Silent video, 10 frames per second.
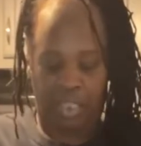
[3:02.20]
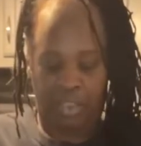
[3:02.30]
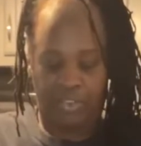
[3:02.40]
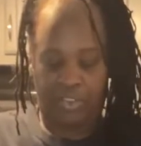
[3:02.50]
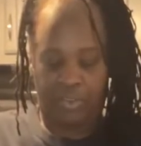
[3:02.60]

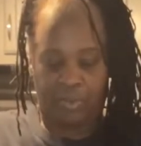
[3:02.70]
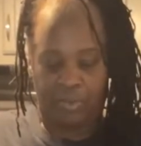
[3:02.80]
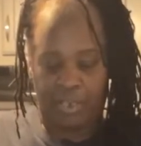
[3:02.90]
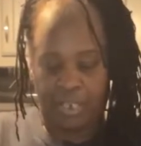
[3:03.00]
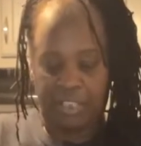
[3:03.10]
So
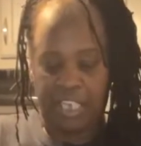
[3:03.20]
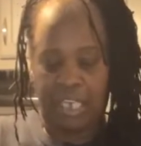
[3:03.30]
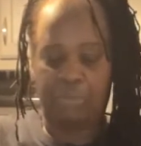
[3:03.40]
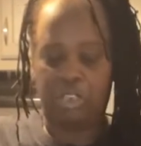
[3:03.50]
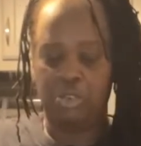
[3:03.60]
yeah,
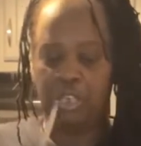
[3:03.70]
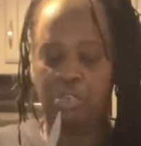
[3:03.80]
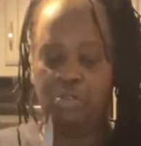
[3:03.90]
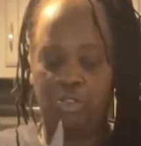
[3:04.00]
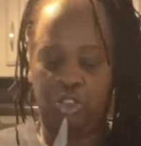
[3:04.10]
but you can
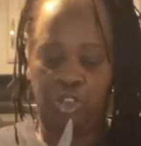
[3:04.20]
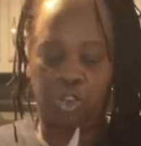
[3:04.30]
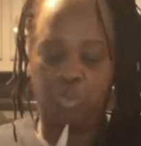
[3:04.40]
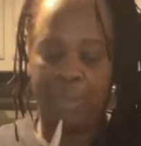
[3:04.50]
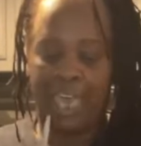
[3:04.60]
use
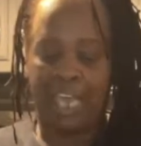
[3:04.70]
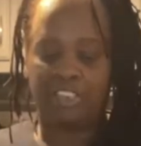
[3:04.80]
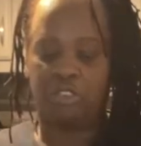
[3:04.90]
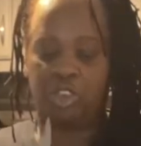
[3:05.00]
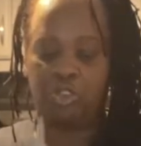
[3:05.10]
2 bags
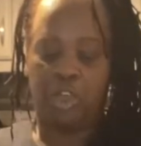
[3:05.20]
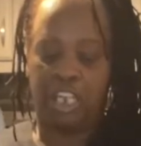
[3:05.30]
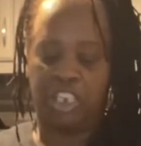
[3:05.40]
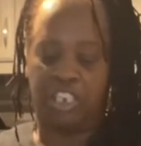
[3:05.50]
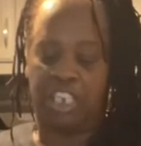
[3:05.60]
of
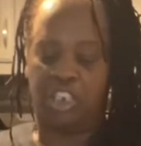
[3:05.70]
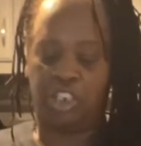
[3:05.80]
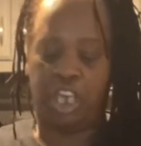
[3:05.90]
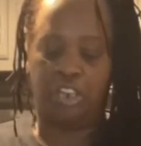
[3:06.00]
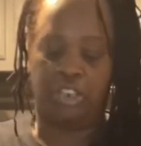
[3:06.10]
shredded cheese,
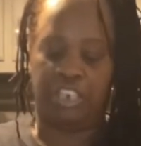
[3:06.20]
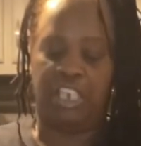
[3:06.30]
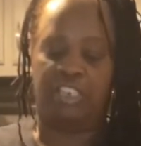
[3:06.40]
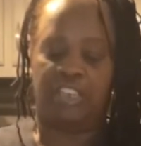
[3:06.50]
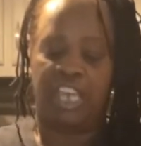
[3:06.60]
cheddar
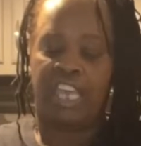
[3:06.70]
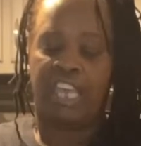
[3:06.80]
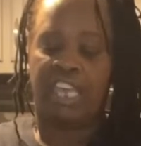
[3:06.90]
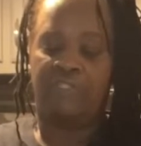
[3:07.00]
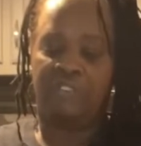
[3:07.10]
cheese,
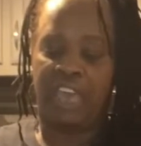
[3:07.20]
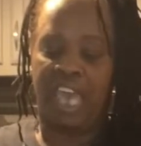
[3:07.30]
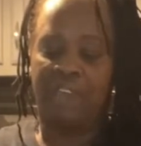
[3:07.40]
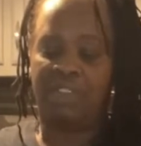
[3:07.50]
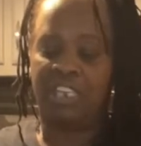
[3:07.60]
if they
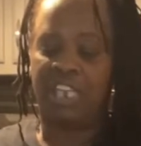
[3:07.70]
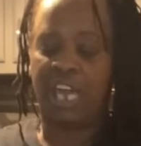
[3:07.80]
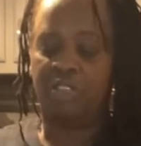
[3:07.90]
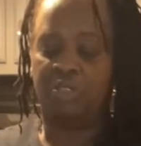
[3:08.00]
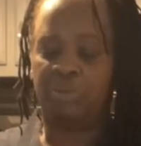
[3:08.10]
have it at the
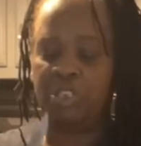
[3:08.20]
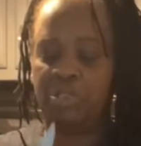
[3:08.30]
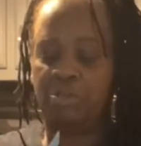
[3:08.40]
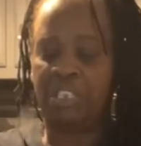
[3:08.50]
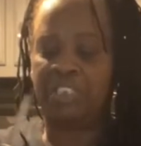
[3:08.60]
dollar store. But you
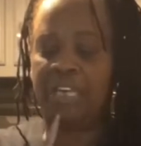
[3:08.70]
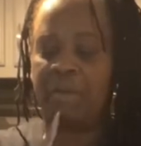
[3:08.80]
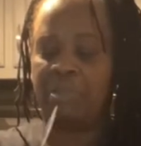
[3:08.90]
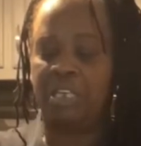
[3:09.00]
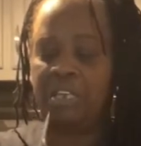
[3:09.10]
know, this
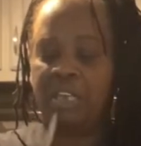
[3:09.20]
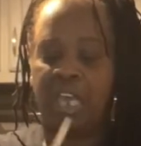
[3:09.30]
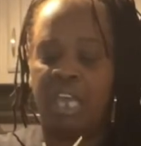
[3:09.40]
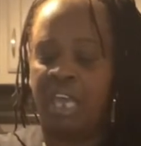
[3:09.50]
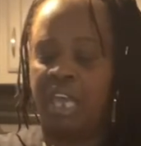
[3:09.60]
time of year,
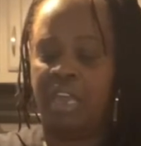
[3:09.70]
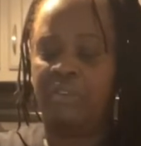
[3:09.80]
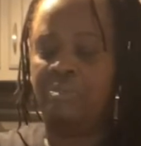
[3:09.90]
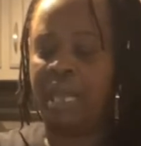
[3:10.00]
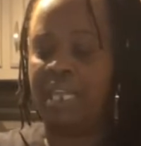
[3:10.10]

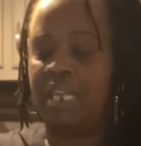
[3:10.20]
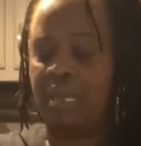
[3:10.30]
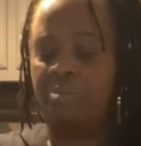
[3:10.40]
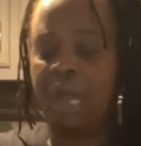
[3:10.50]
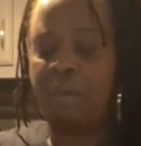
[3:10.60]
everybody and their
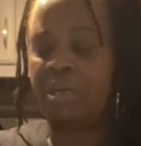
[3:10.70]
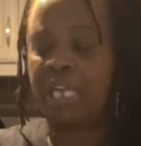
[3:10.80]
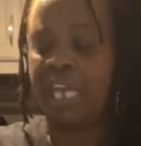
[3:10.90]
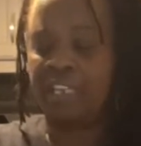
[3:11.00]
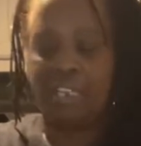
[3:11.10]
mama
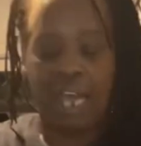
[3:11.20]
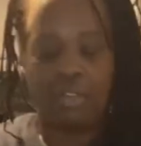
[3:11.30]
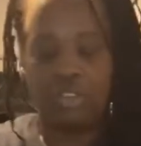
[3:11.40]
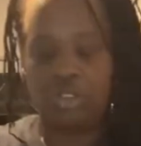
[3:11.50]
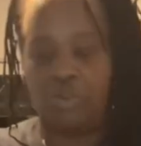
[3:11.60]
at the
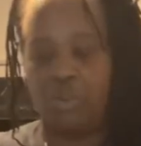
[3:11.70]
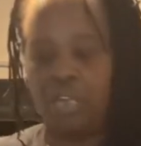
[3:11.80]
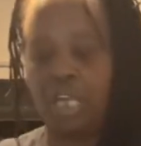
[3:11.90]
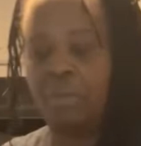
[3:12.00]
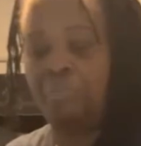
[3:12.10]
dollar store
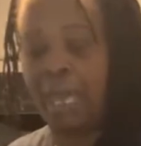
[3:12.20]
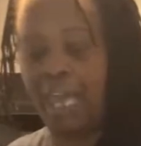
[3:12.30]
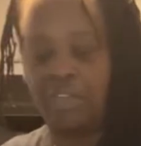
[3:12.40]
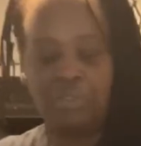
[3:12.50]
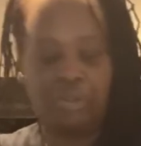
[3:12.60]

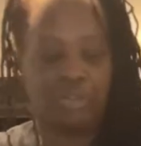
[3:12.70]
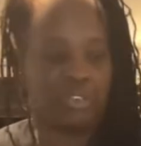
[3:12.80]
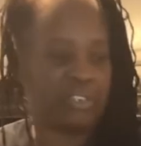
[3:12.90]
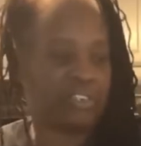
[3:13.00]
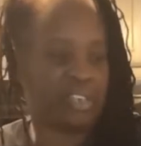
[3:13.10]
buying
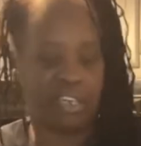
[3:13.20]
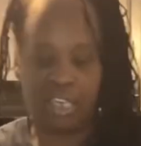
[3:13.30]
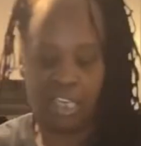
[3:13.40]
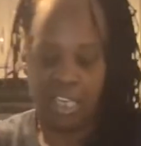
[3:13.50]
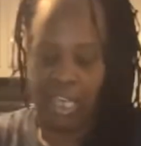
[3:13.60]
groceries.
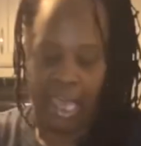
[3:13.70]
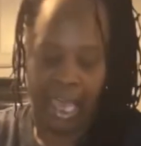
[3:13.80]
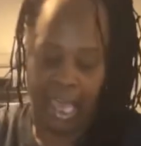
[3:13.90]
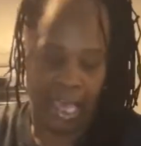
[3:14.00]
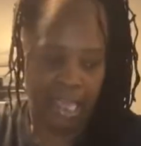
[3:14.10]

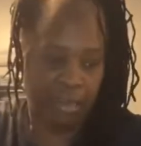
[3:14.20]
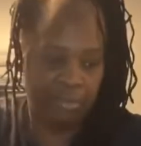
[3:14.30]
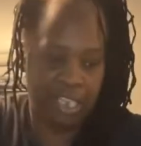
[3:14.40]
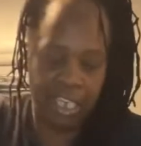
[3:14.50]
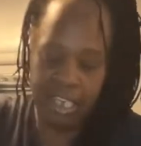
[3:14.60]
I don't
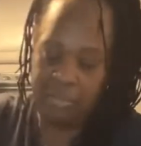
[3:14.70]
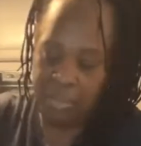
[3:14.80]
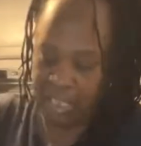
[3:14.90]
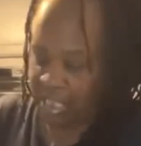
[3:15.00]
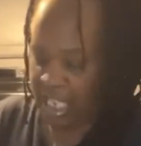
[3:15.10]
get it,
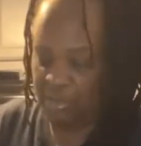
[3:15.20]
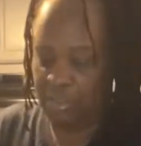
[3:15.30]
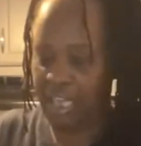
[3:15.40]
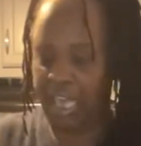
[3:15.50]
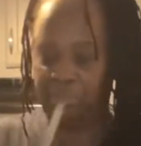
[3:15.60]
but that's what's
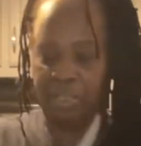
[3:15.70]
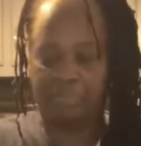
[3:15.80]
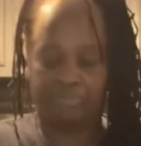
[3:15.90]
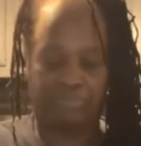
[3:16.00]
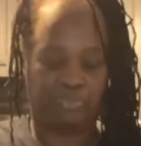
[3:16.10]
happening.
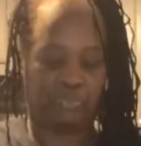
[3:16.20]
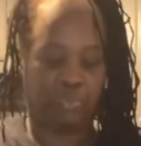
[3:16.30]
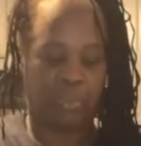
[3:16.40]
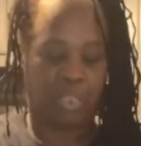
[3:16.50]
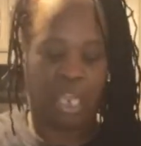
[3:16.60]

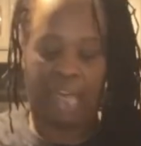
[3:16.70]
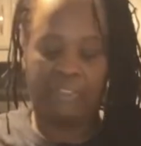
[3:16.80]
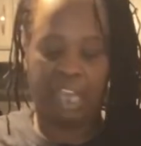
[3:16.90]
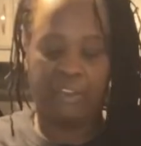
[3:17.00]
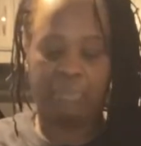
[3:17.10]
I
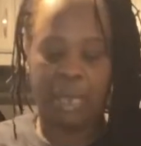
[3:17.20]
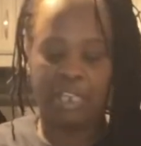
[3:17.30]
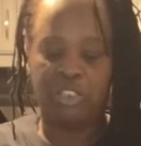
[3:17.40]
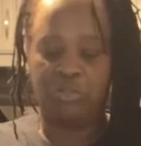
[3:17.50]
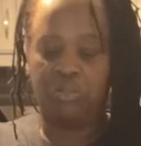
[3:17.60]
think
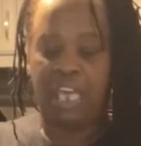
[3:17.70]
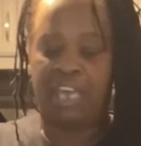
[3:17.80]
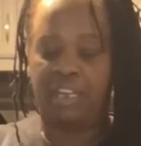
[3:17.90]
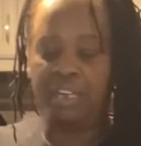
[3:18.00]
everybody's doing that